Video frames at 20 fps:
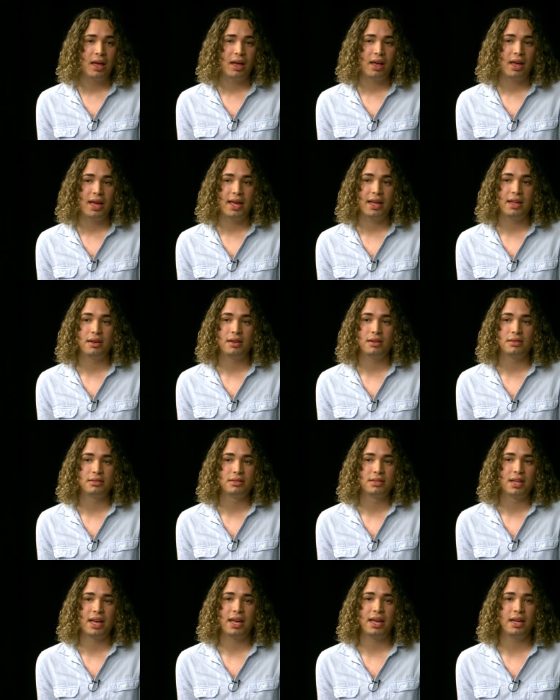And in
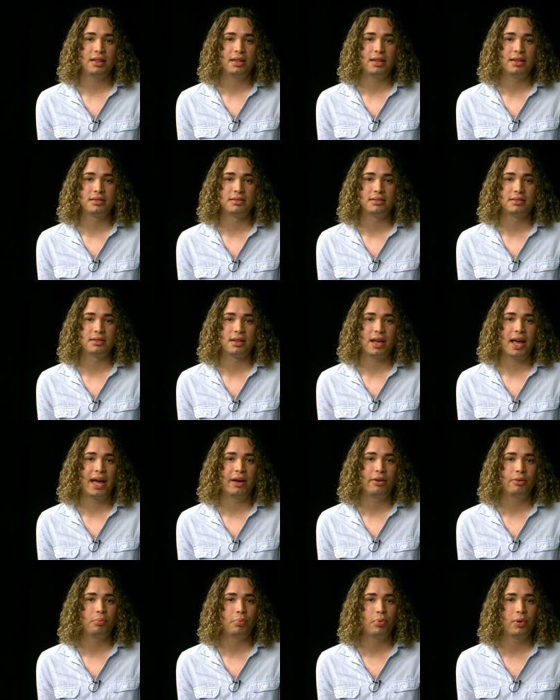saying this,
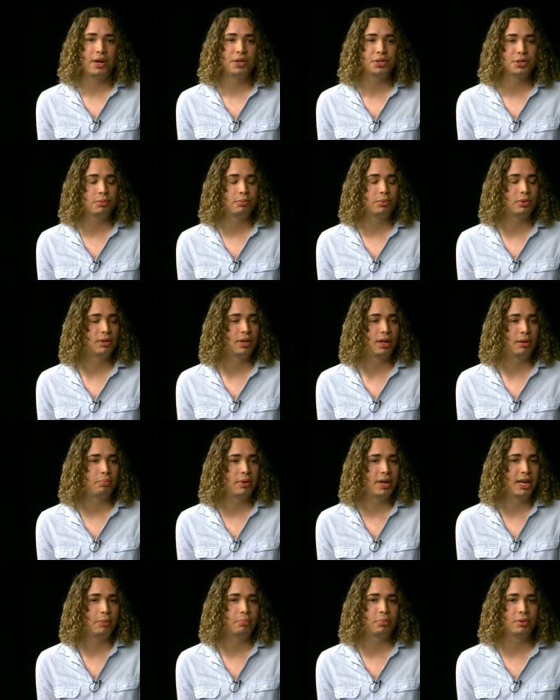how impressionable are
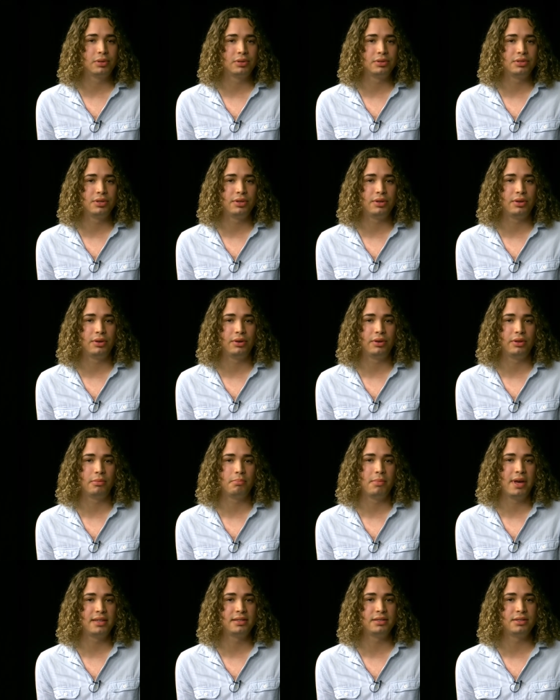people to the
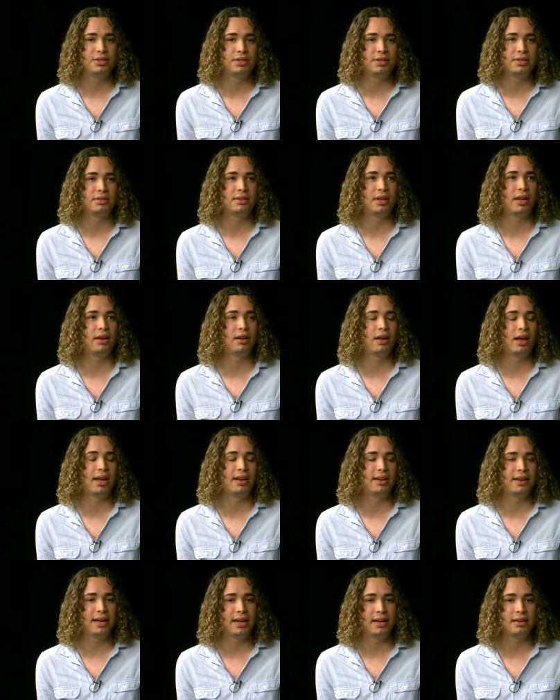messages and
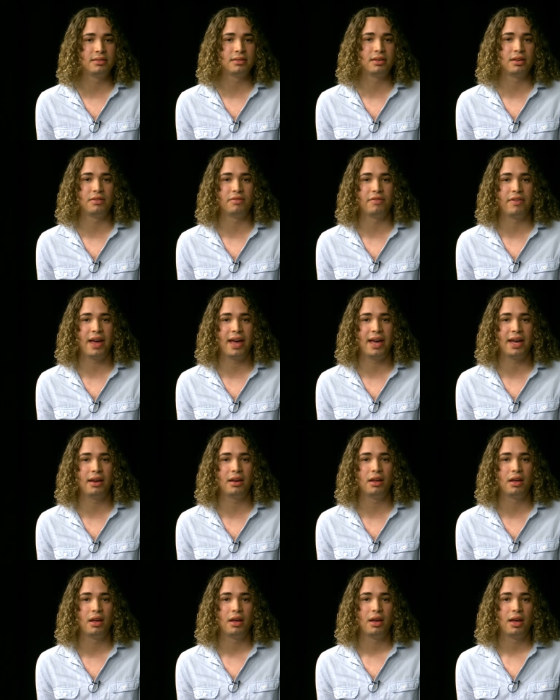ideas conveyed
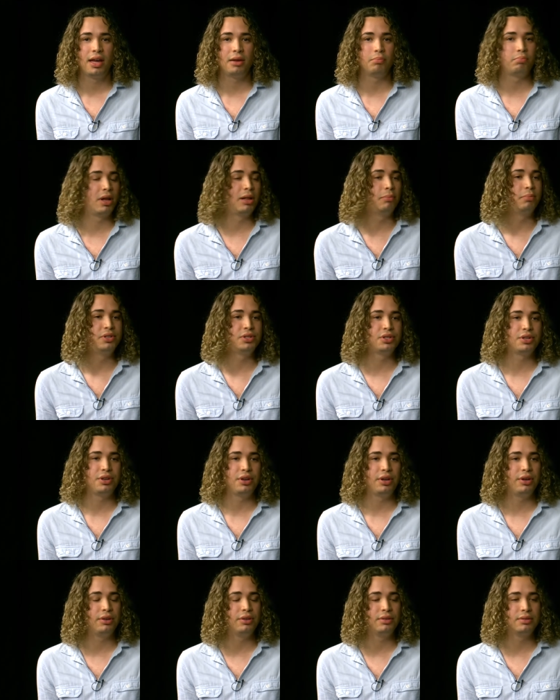in published
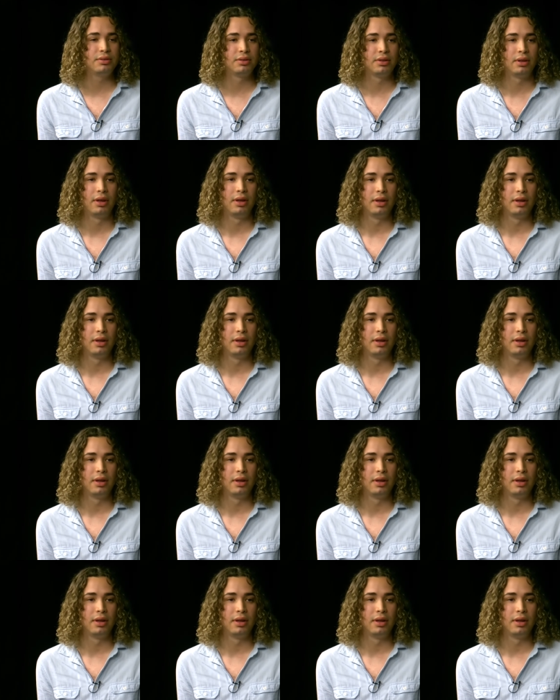news?